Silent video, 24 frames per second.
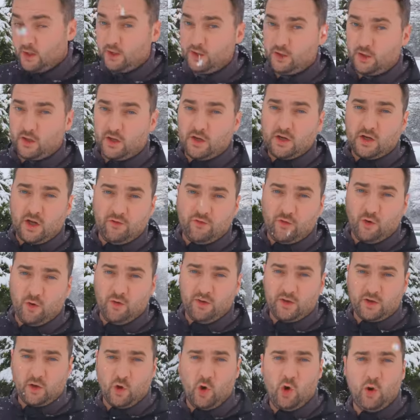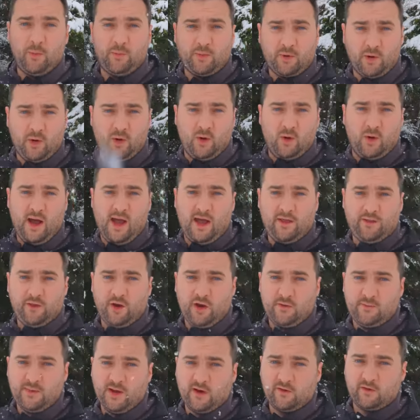You can control the GoPro uh,
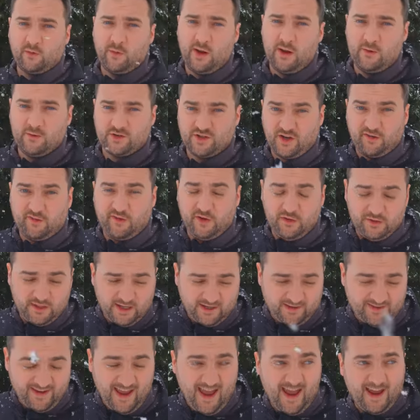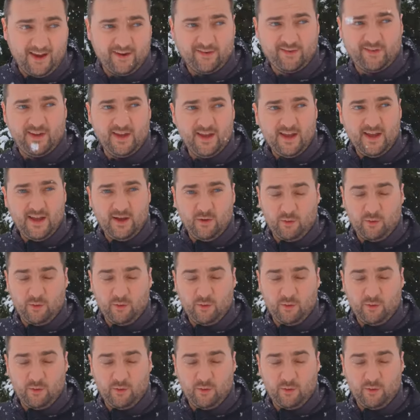30 meters away which I still need to test